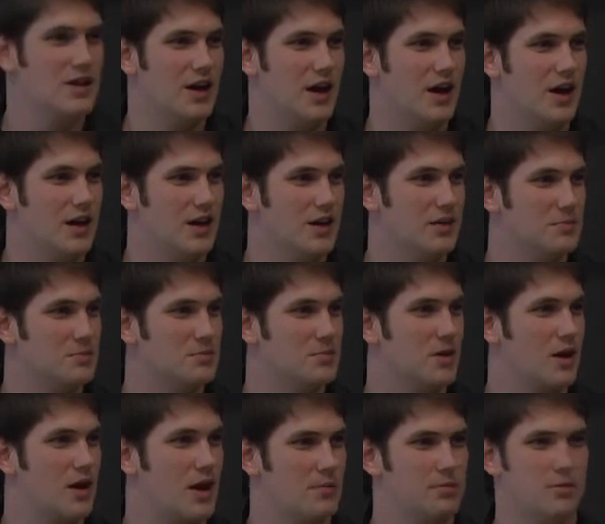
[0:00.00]

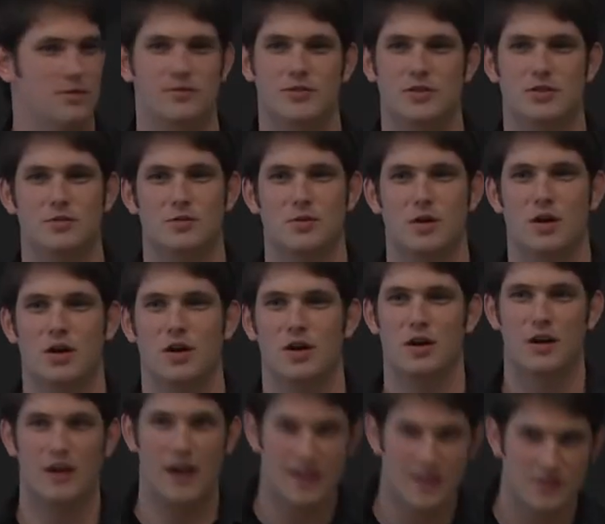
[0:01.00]
a couple of you
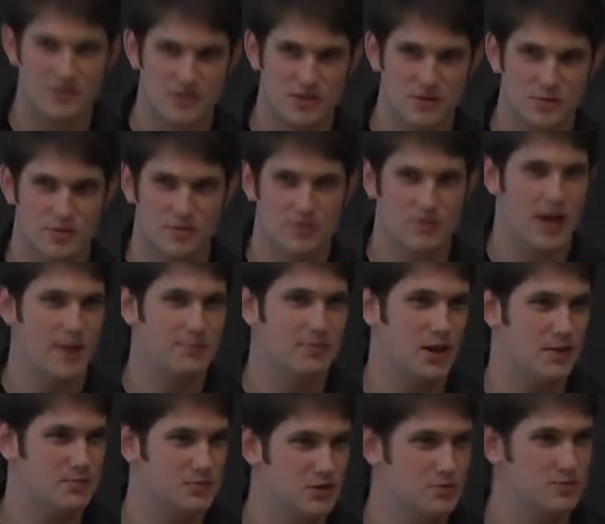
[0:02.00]
are. I can see you with your
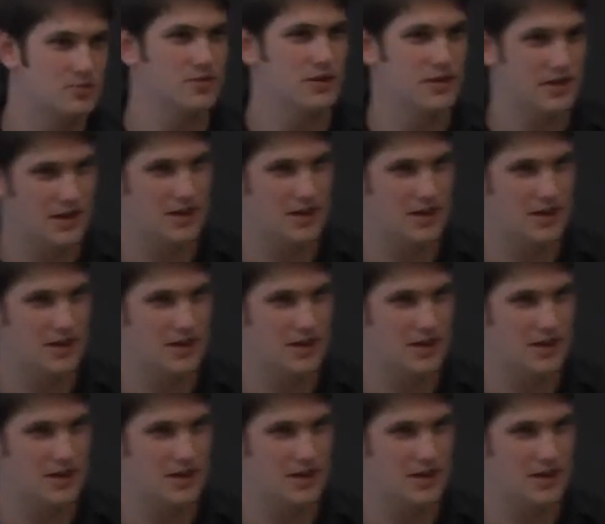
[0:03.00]
laptops open right